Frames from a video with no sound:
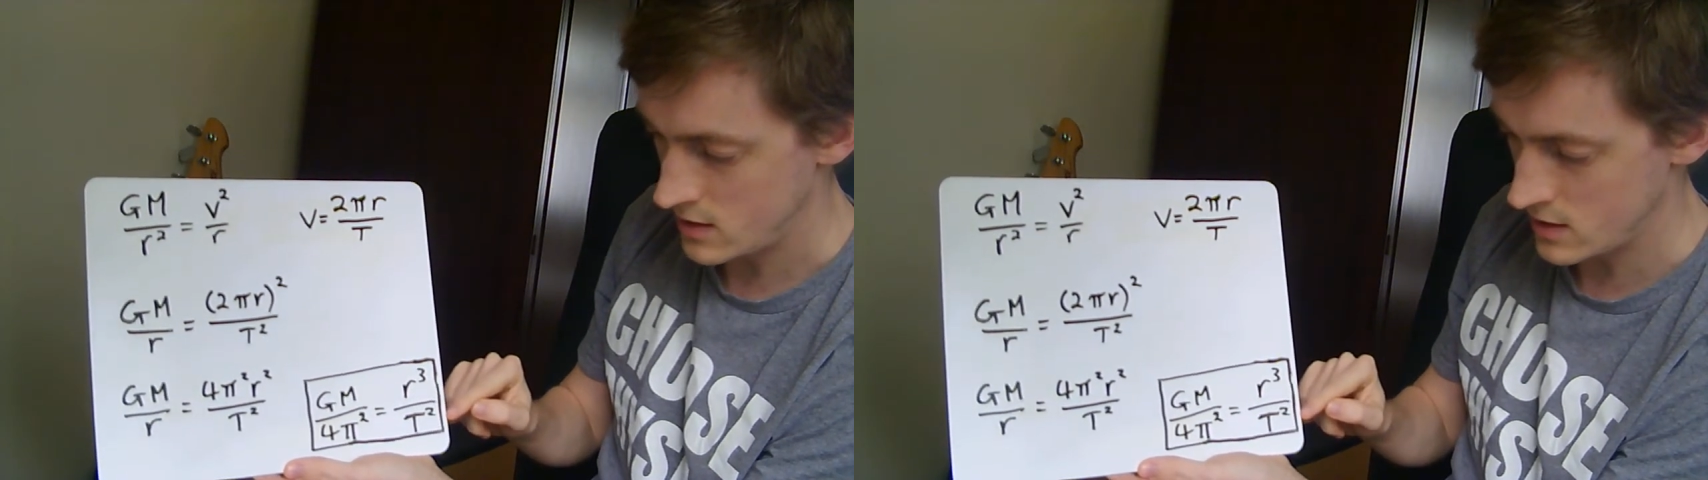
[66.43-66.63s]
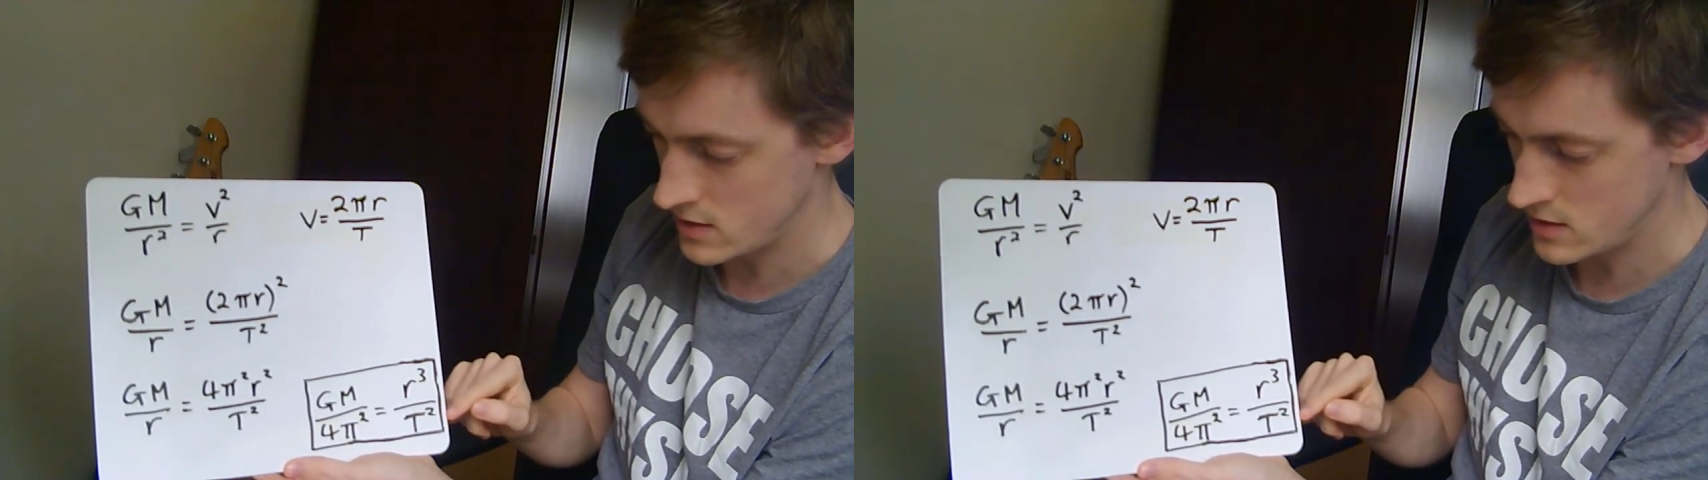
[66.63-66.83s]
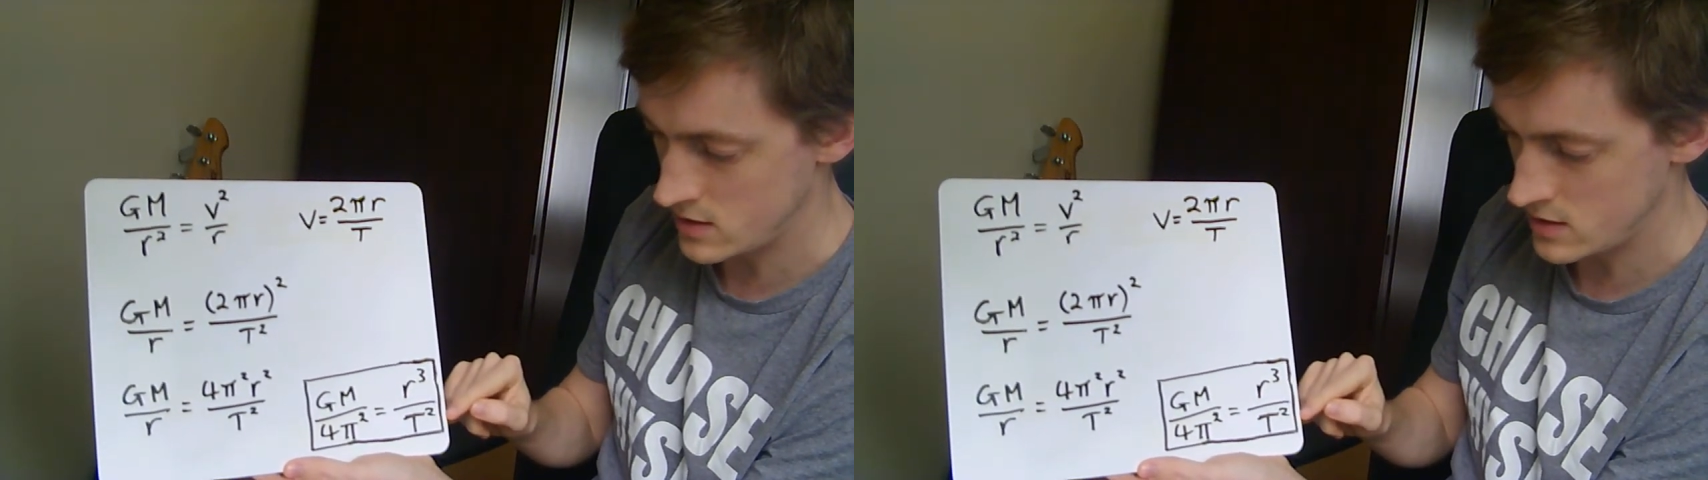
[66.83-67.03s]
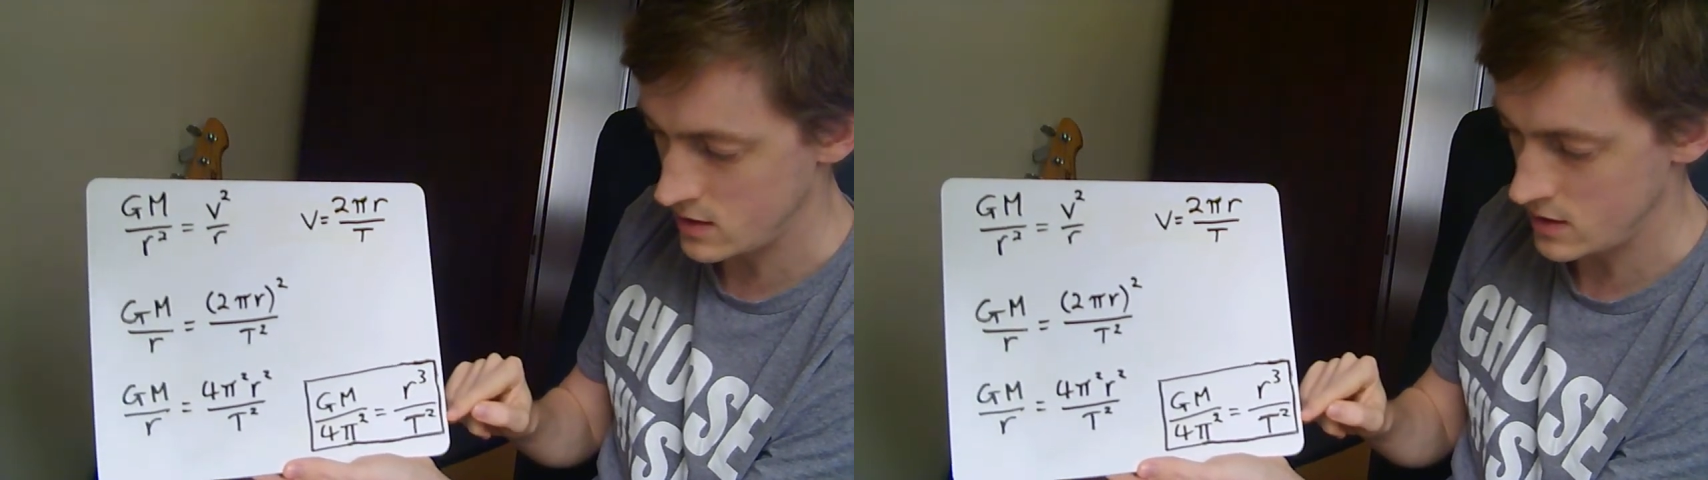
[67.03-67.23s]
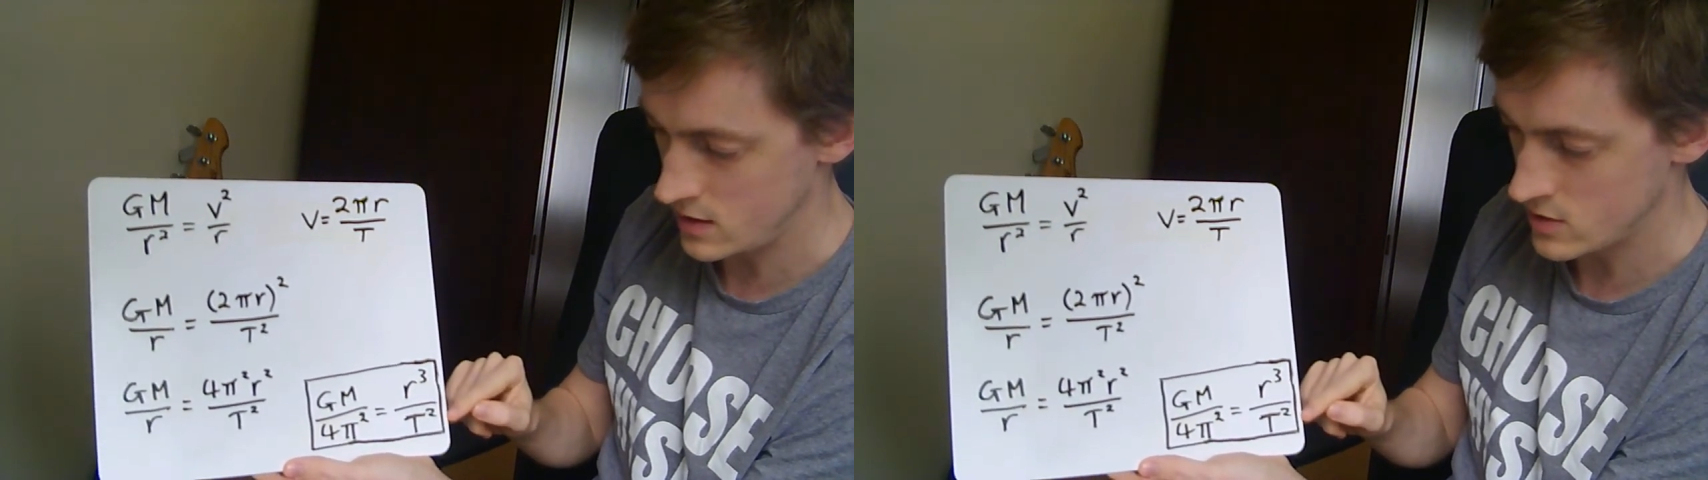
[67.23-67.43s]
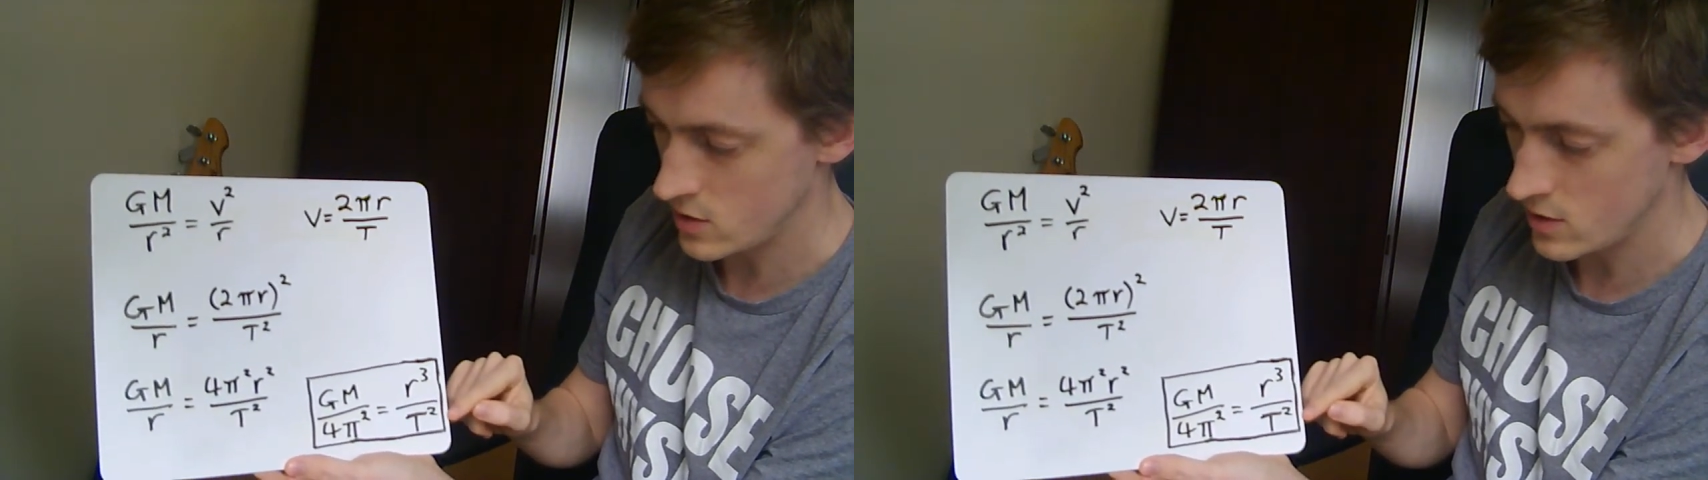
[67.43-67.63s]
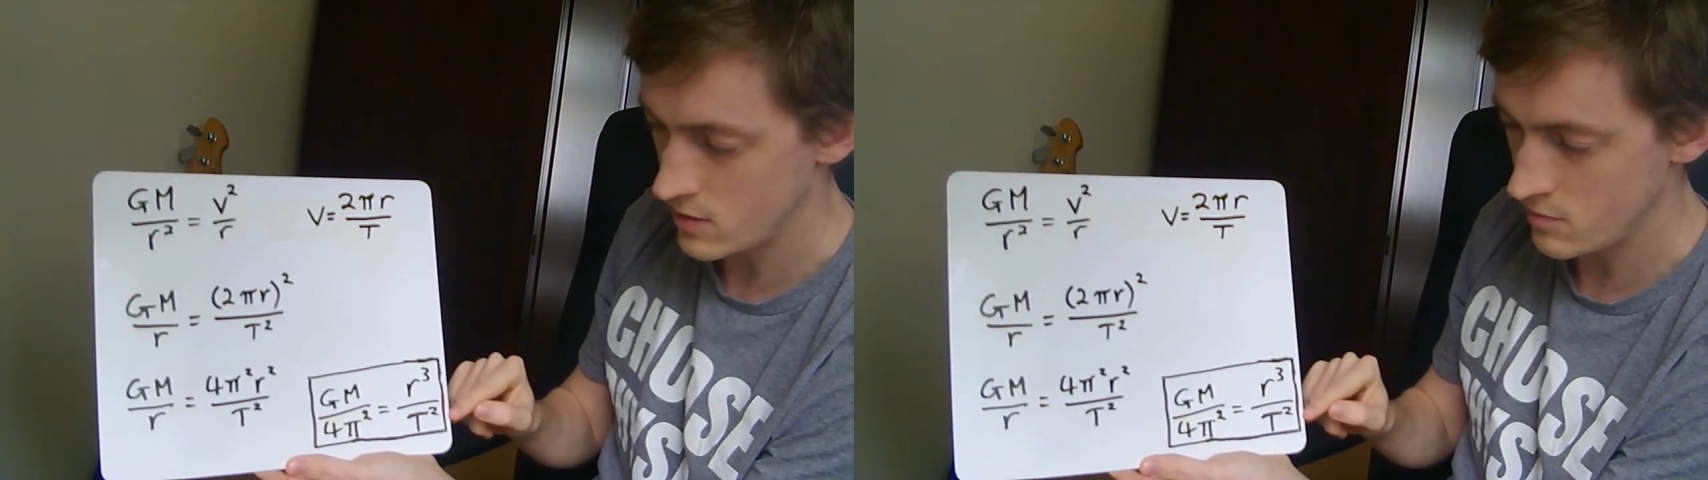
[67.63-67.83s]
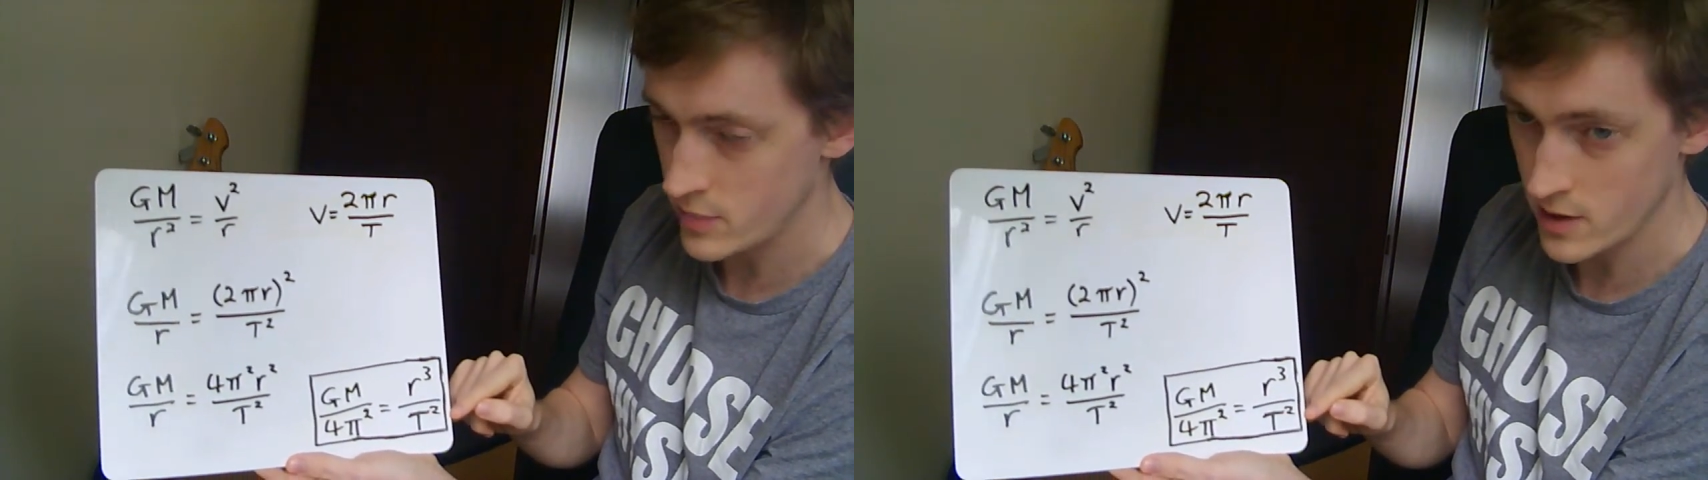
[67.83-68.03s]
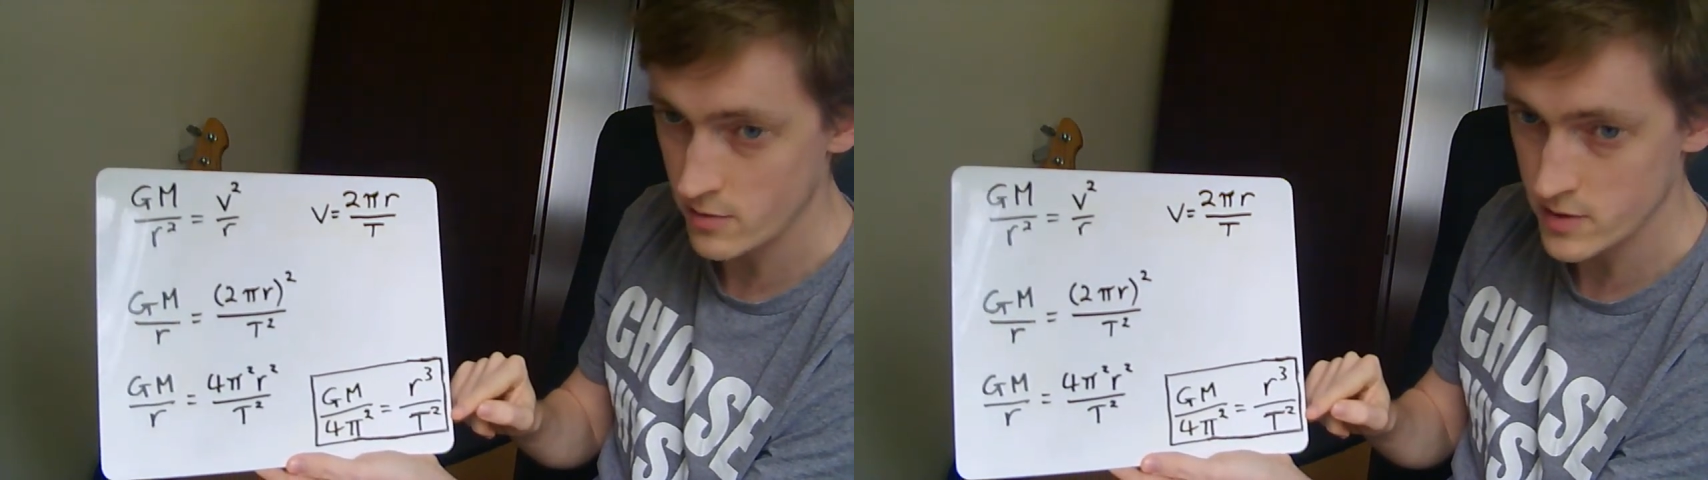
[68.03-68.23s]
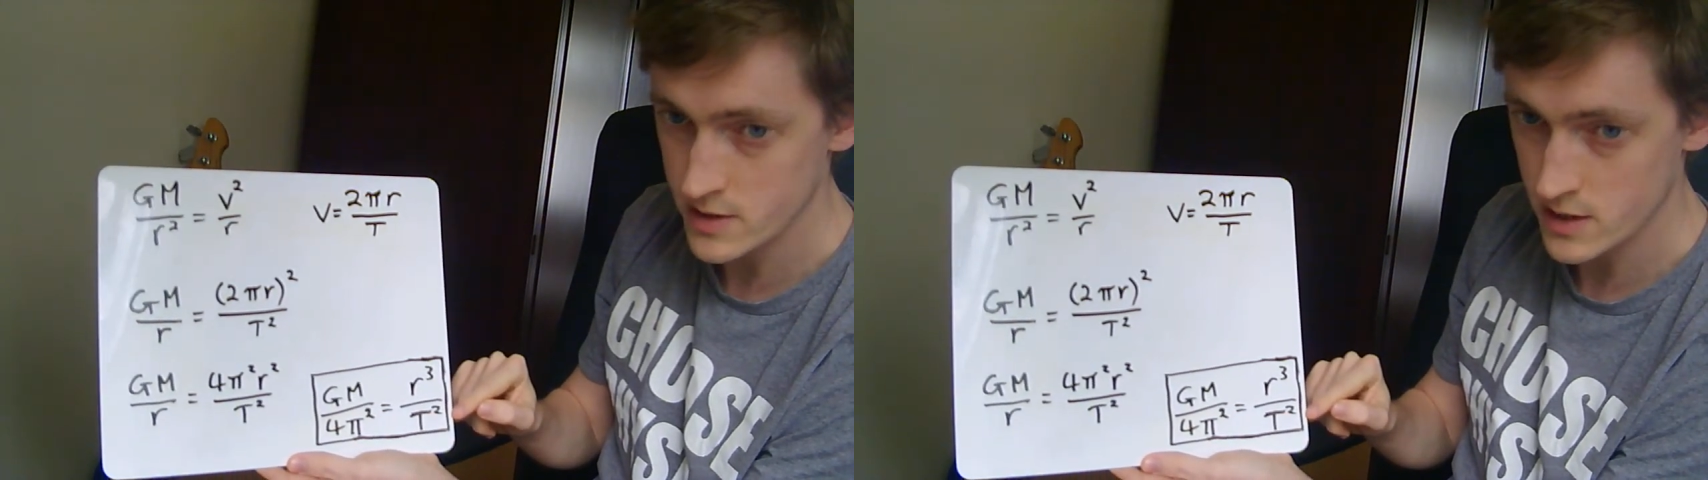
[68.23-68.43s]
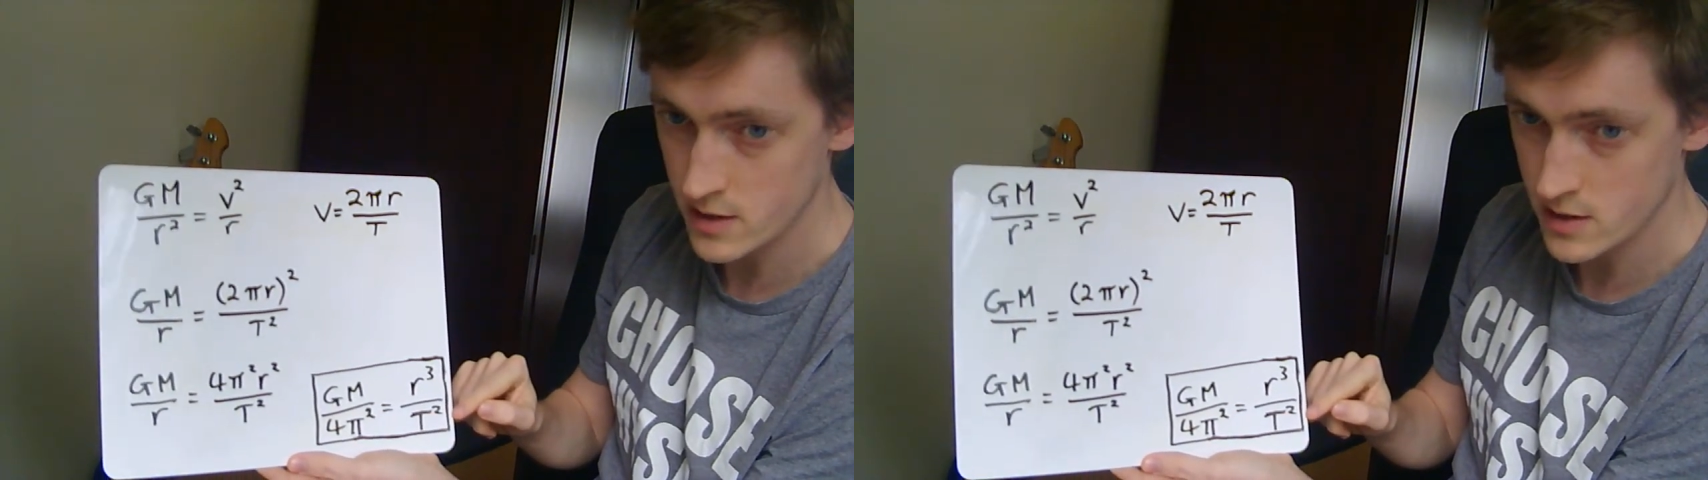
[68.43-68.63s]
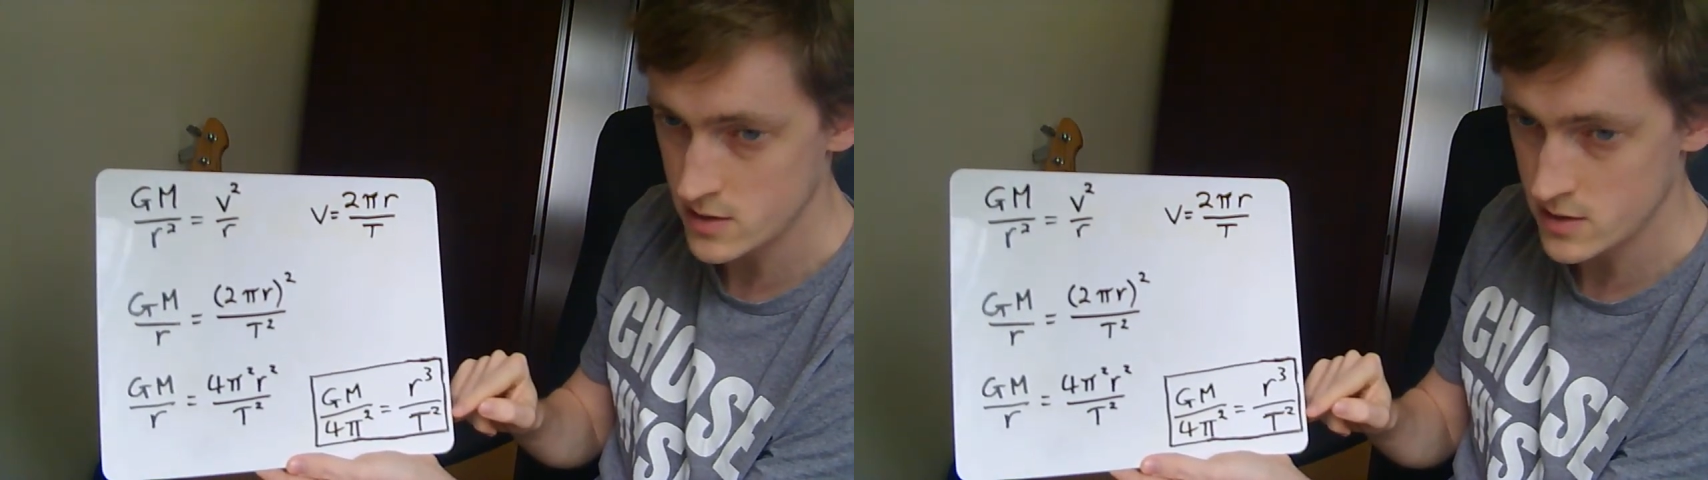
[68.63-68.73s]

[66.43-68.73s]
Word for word: is the time period taken.